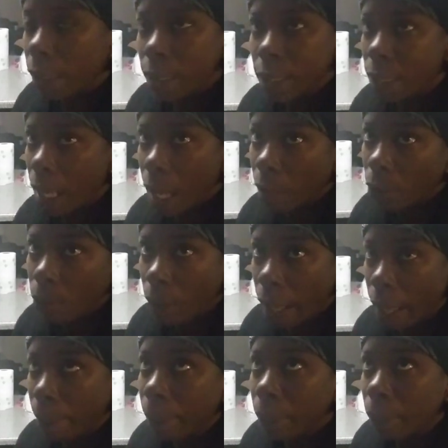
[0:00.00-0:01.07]
It's not going to
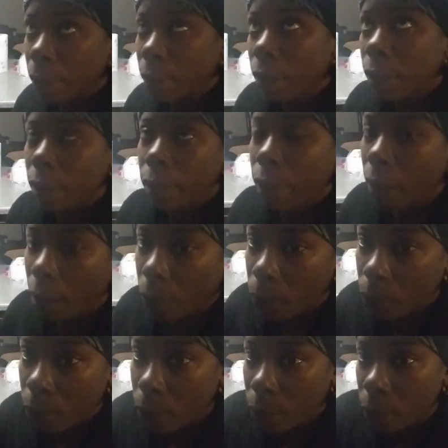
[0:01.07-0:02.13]
happen. No.
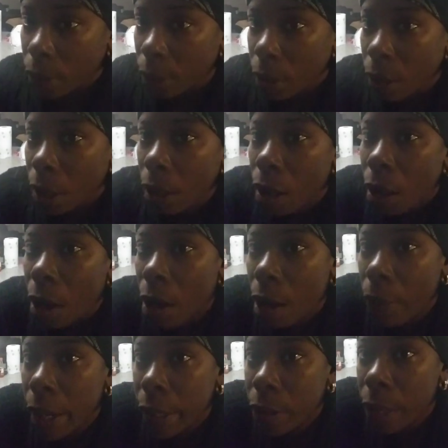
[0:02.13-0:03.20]
All
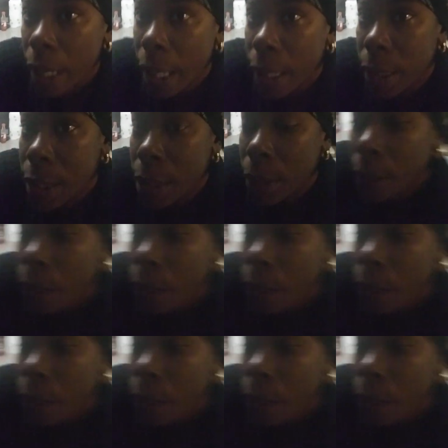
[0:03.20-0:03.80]
right, you guys.